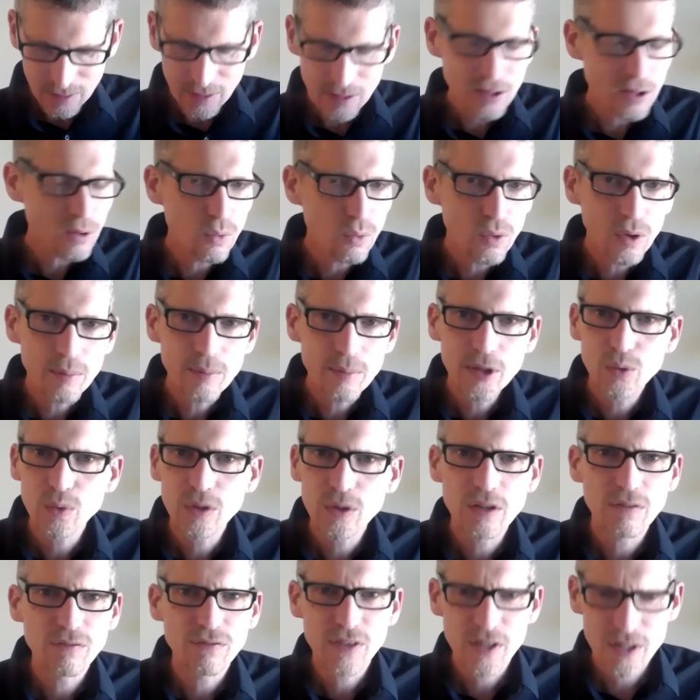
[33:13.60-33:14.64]
Like the woman
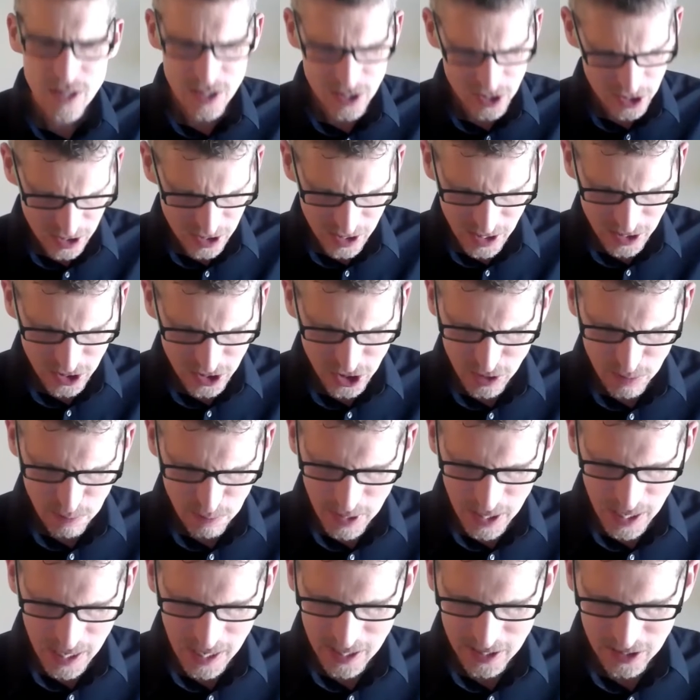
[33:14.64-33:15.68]
with a very sketchy
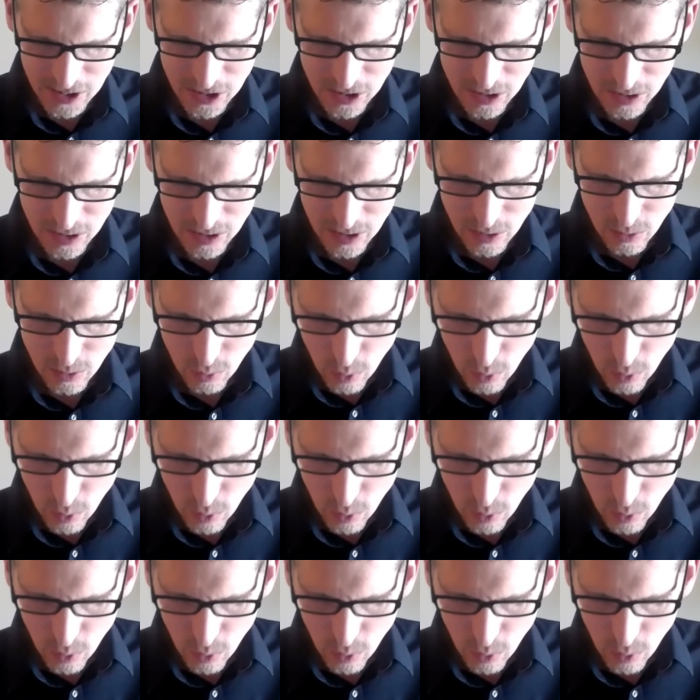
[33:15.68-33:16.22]
past,